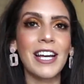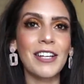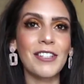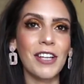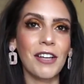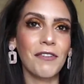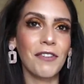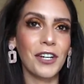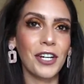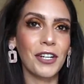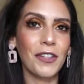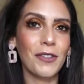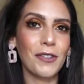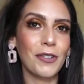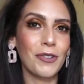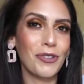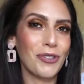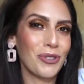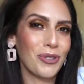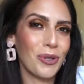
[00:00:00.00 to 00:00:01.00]
So I figured this
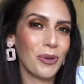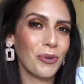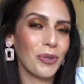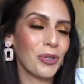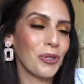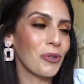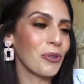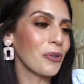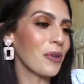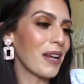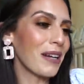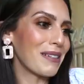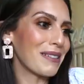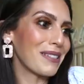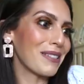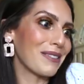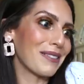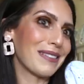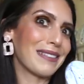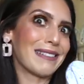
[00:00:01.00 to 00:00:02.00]
is just so cute and
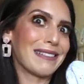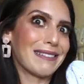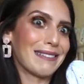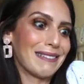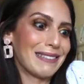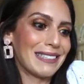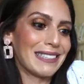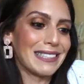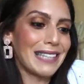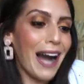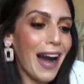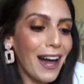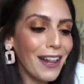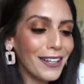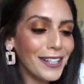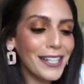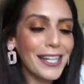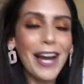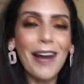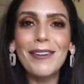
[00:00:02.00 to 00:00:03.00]
this is another
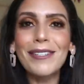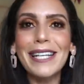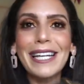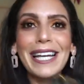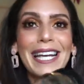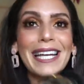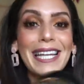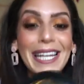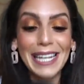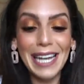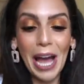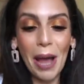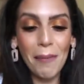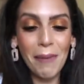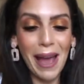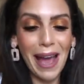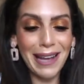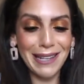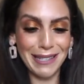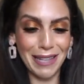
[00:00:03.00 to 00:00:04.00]
dollar. I was like, I cannot
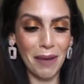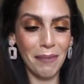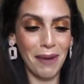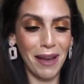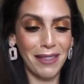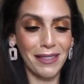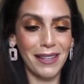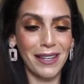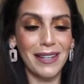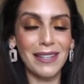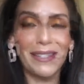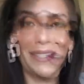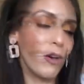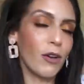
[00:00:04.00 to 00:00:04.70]
pass up on this.